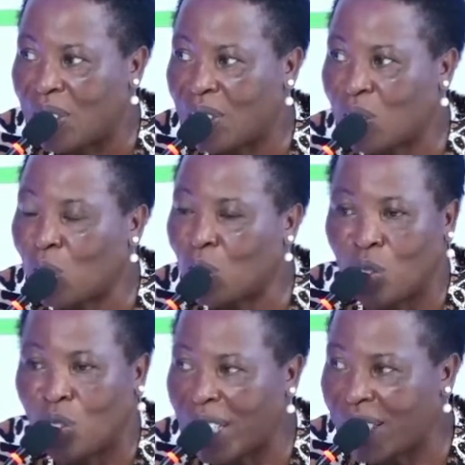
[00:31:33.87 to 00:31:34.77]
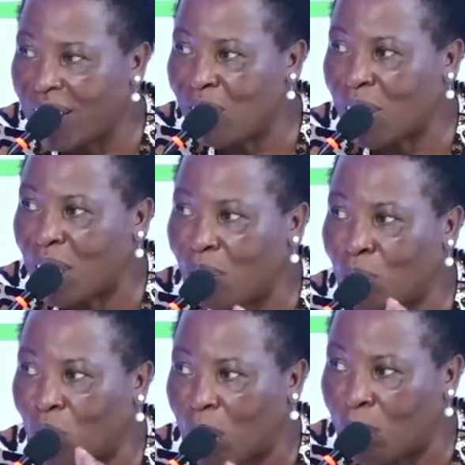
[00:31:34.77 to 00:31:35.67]
So you can never come
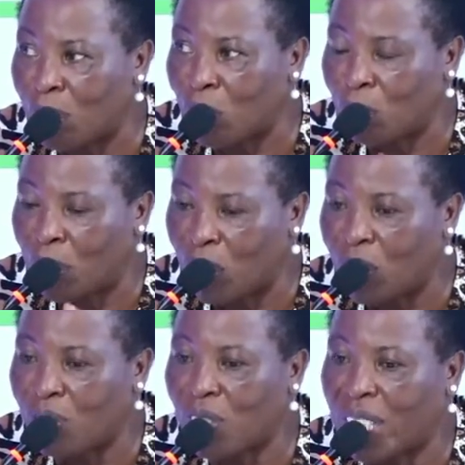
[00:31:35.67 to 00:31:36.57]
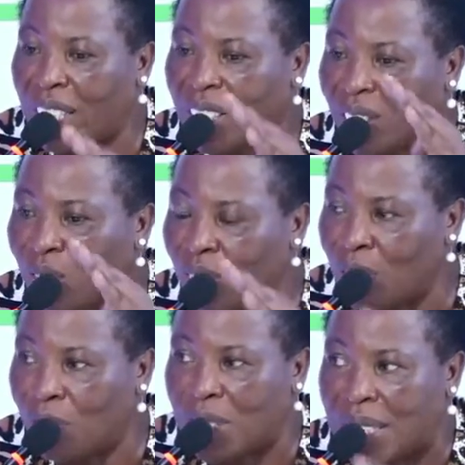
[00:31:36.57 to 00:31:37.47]
to Bank of Uganda to
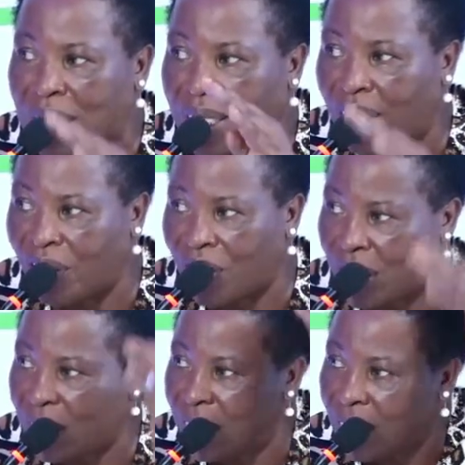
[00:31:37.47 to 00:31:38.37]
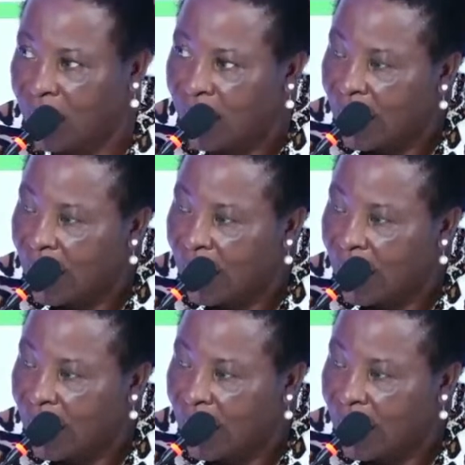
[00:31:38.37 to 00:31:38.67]
invest directly,